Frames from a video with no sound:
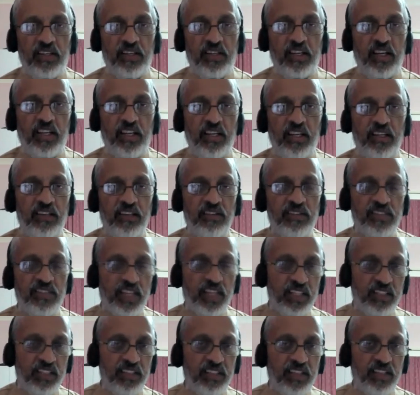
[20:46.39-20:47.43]
and you
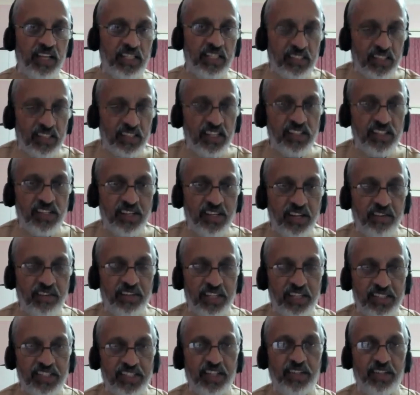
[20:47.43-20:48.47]
said, as an engineer, when
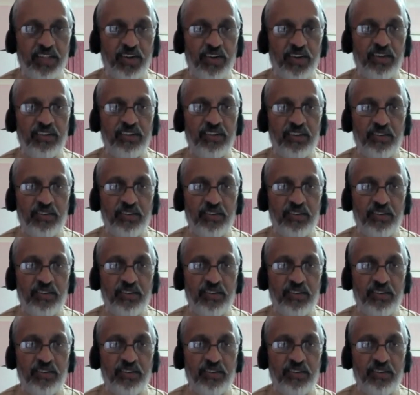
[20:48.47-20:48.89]
I set out